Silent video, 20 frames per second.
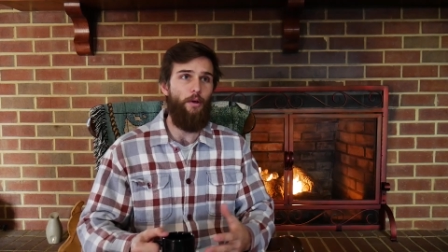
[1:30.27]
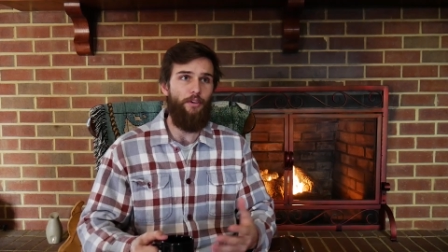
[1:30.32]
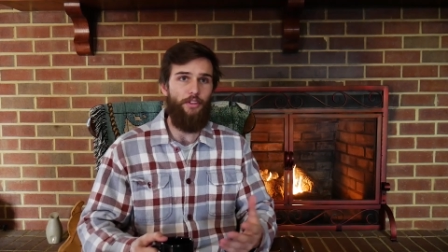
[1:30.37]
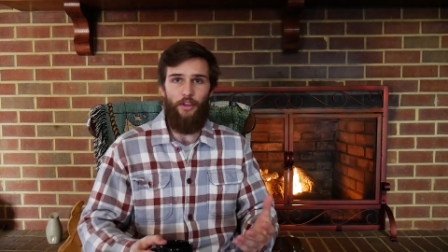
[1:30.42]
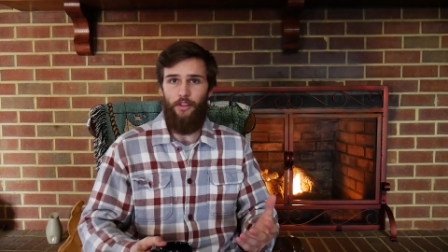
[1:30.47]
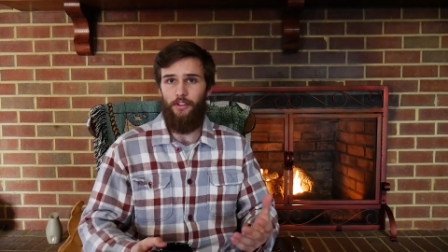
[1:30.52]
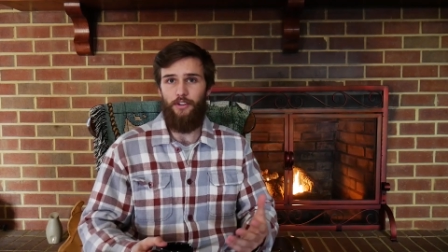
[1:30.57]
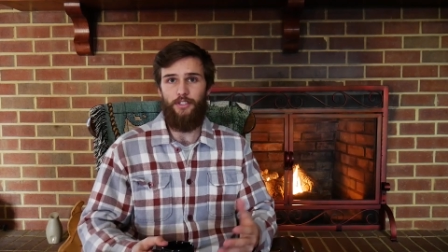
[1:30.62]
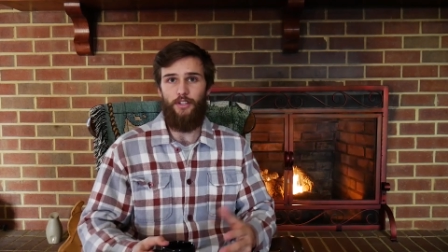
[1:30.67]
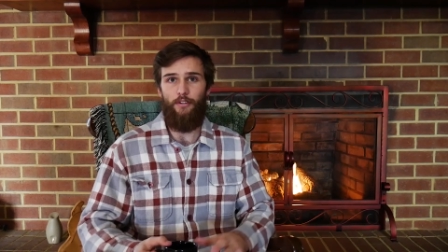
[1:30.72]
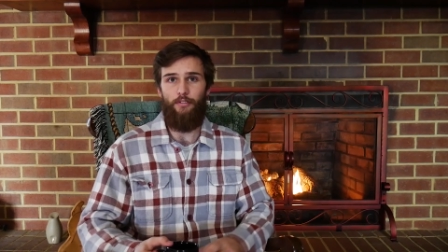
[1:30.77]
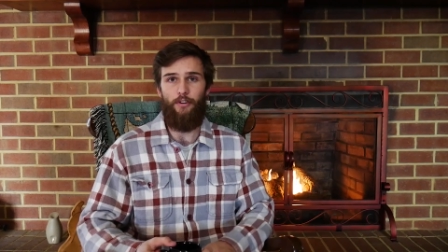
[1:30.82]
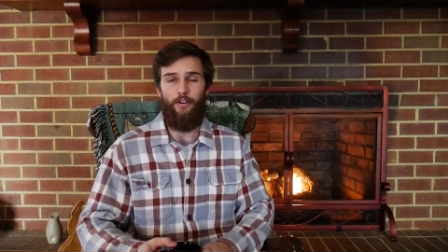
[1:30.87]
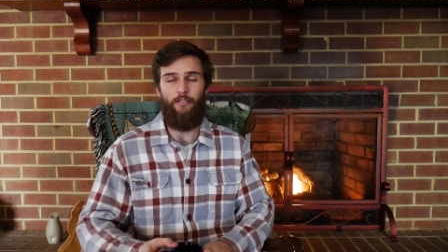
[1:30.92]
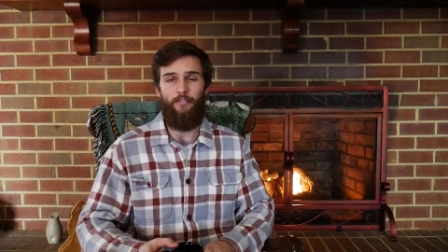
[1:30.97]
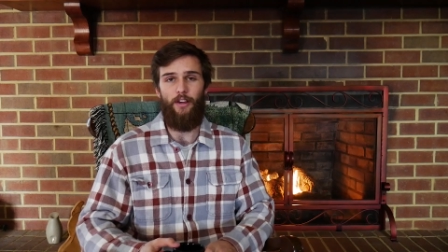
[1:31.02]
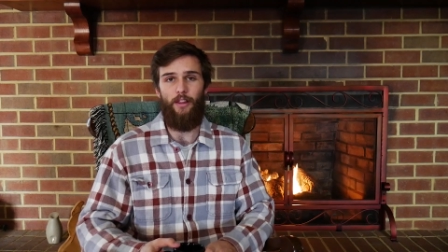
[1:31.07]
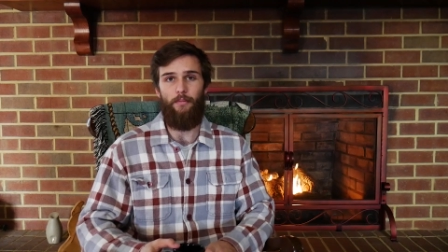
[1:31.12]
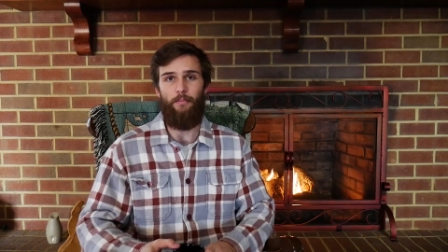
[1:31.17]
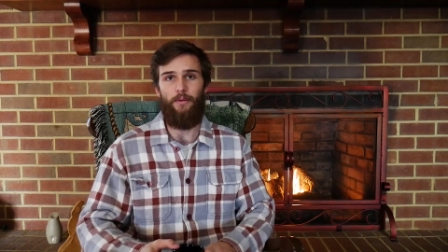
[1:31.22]
with other software
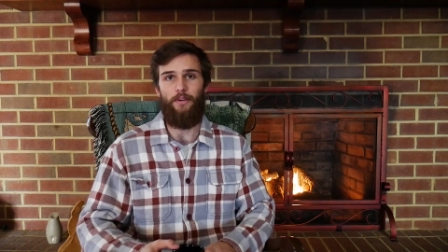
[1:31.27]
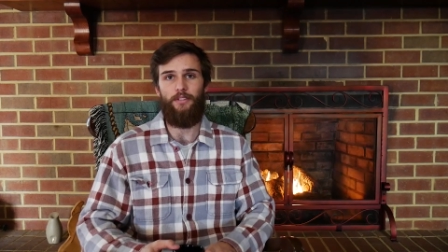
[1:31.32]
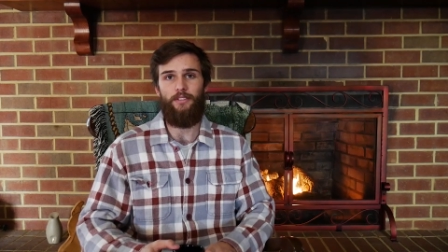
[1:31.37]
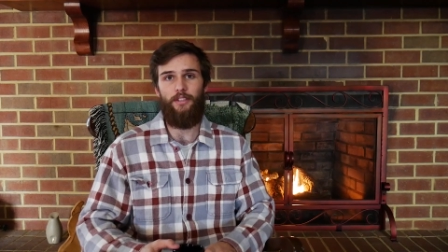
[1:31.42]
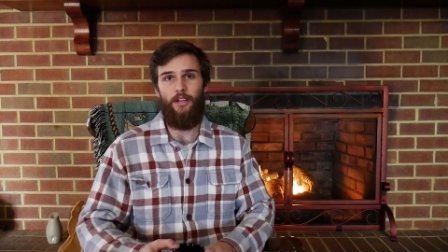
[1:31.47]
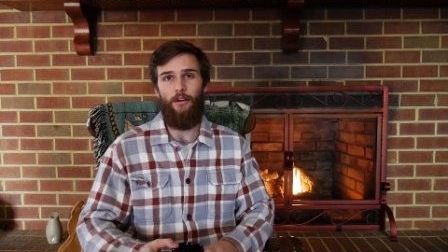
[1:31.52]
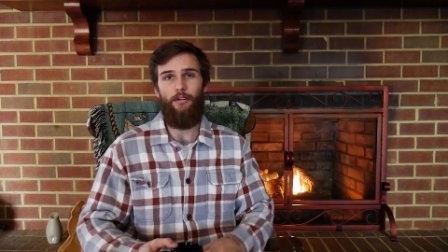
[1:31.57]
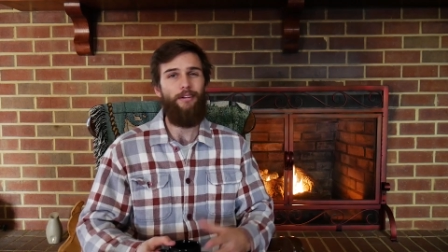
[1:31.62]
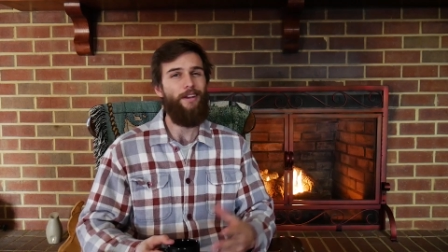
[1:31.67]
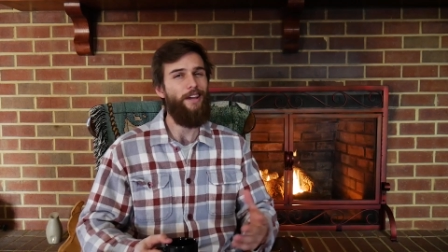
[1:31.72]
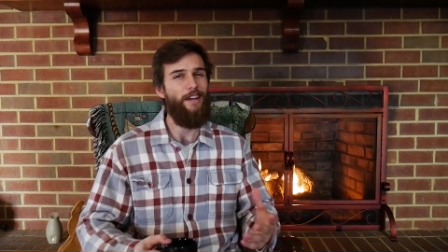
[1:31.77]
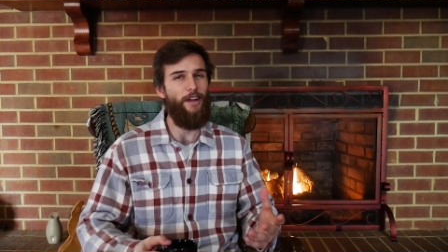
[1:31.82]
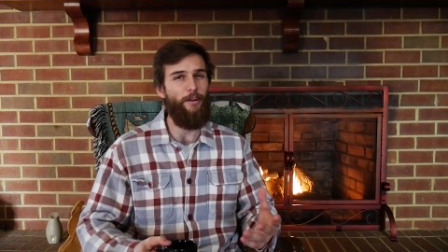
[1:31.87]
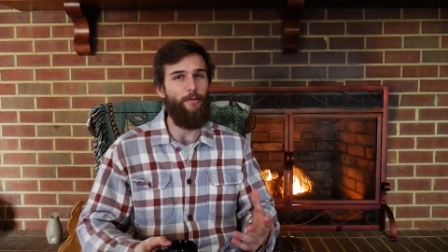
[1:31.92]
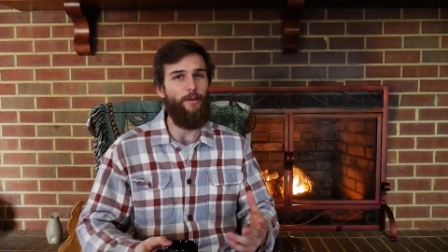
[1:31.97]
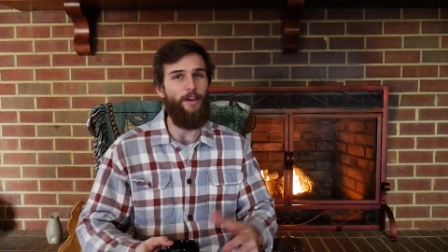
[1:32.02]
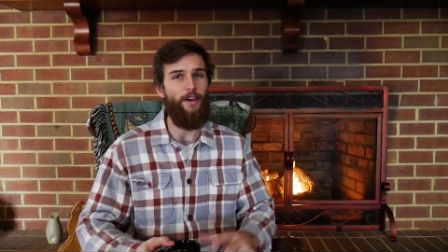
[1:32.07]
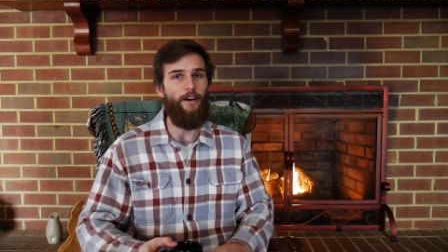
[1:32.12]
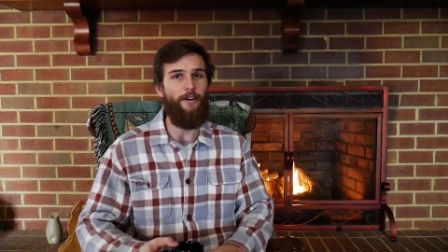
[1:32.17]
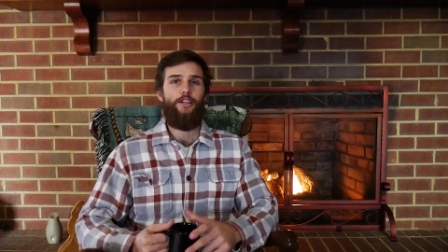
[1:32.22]
developers. So here
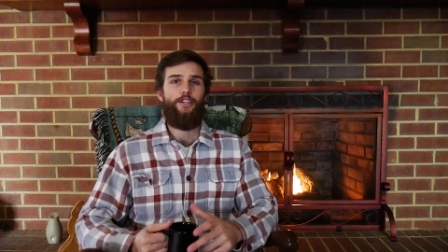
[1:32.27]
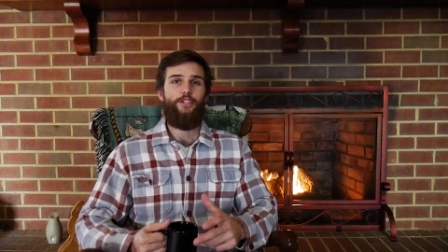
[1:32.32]
we go.